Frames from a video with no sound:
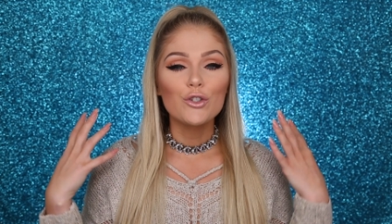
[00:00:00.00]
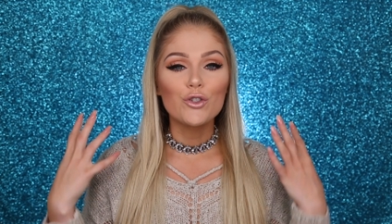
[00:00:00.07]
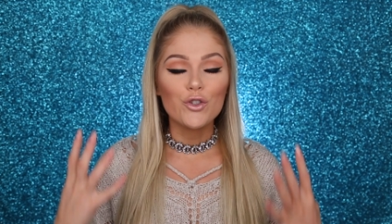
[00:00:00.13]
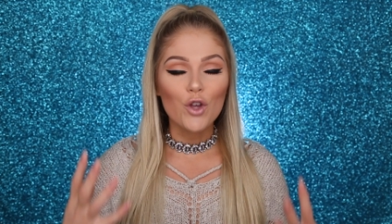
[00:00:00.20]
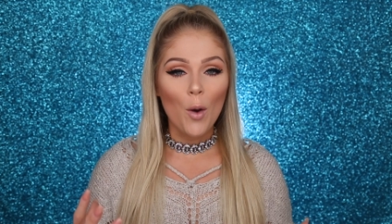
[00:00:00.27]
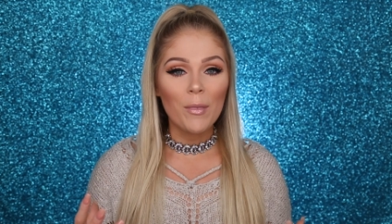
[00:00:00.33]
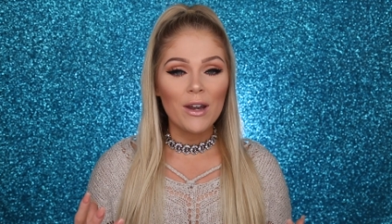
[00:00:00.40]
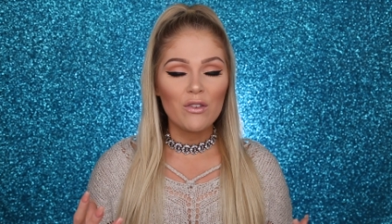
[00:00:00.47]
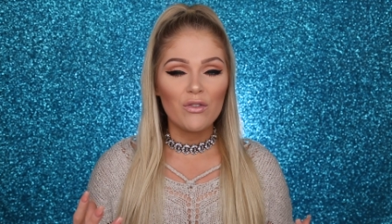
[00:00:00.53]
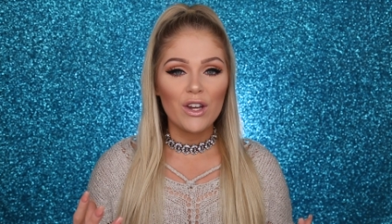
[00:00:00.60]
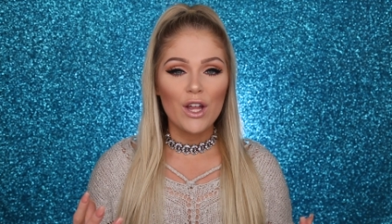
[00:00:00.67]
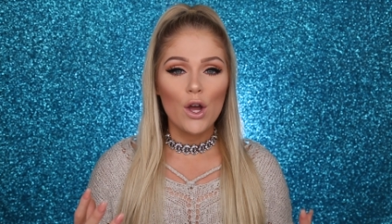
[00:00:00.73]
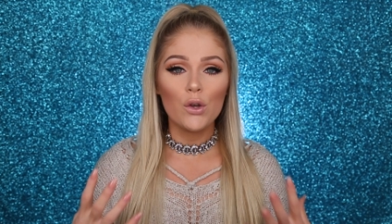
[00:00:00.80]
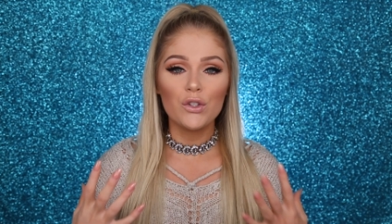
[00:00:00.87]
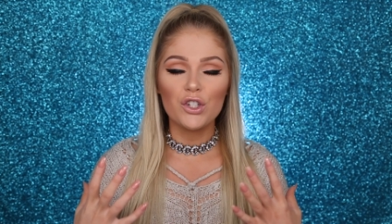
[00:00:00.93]
so many
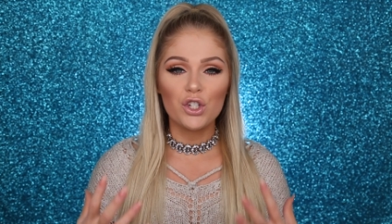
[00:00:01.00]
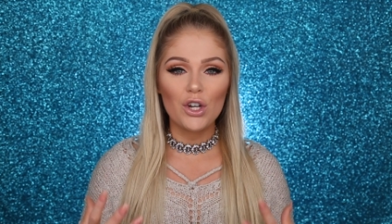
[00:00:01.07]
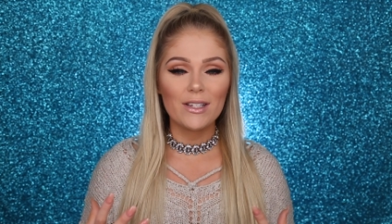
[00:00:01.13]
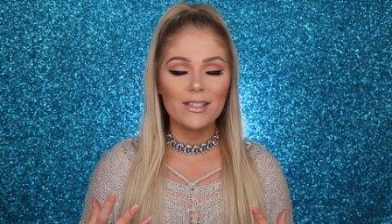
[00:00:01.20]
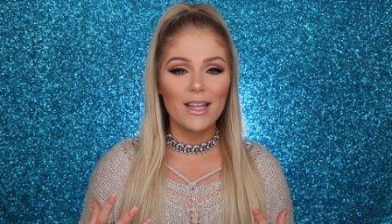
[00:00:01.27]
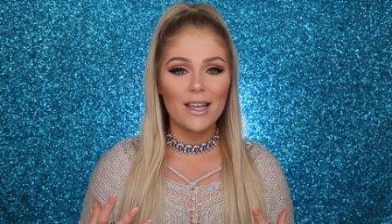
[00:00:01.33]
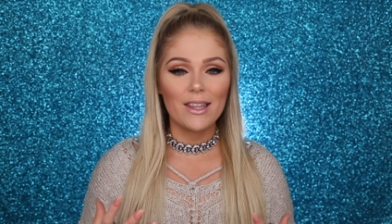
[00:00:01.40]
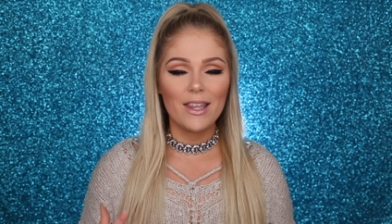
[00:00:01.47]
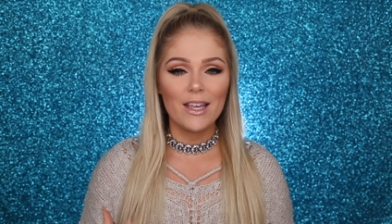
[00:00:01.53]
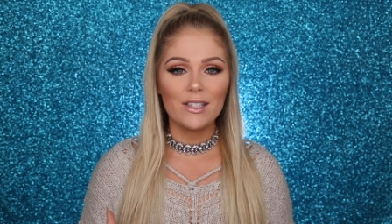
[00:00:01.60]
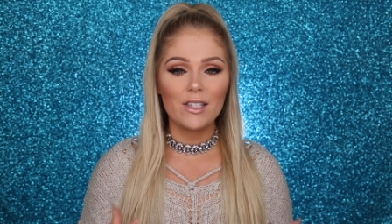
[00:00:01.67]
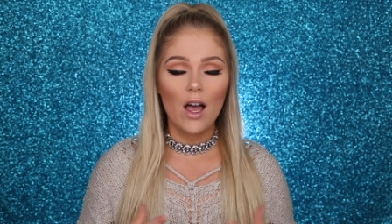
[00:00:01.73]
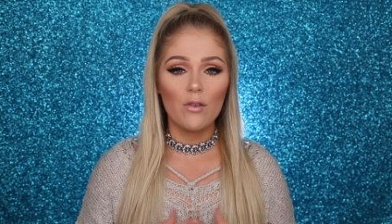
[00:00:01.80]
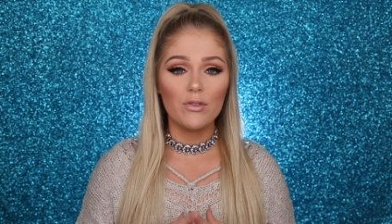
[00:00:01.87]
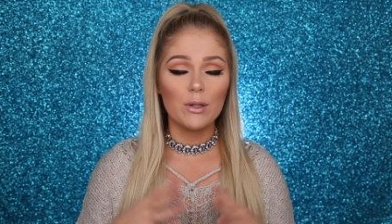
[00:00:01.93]
videos just like
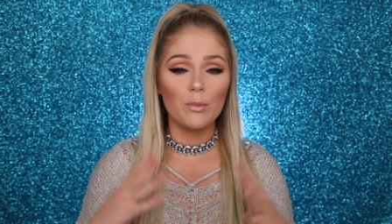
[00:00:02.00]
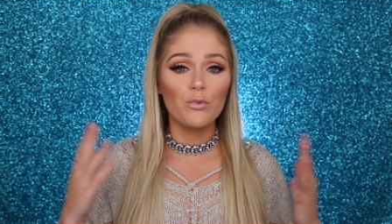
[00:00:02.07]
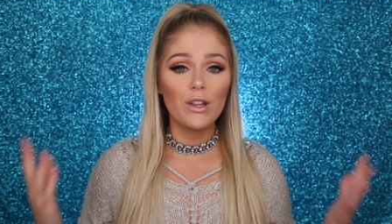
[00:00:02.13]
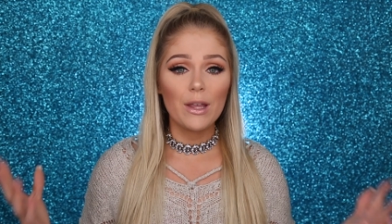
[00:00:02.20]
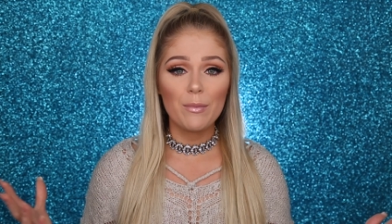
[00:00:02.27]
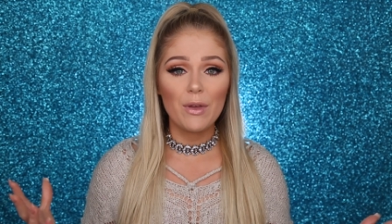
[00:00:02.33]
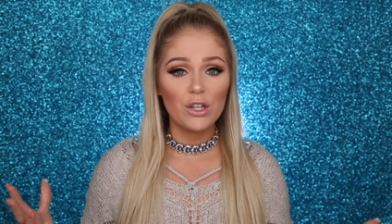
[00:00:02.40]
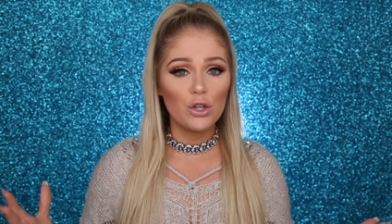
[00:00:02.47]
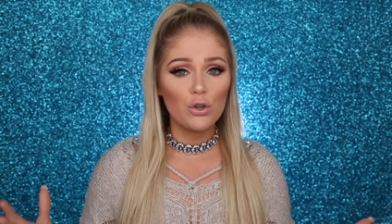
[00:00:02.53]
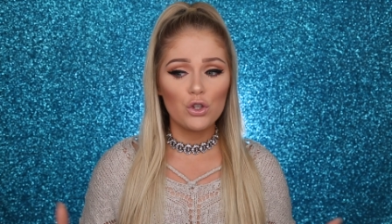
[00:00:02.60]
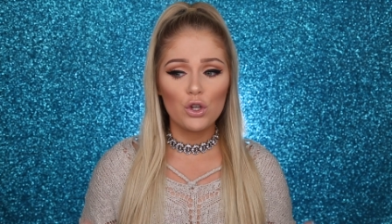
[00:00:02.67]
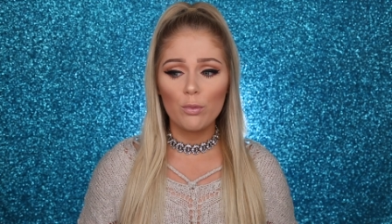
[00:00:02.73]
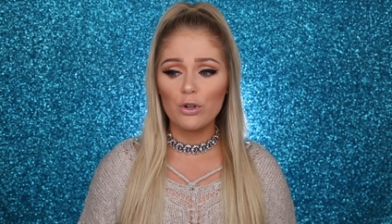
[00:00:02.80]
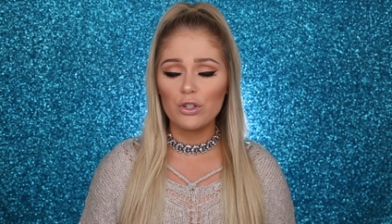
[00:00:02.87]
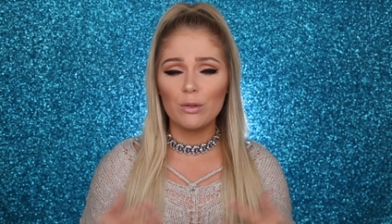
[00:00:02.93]
this of some really big
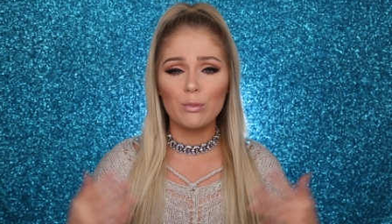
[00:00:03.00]
YouTubers,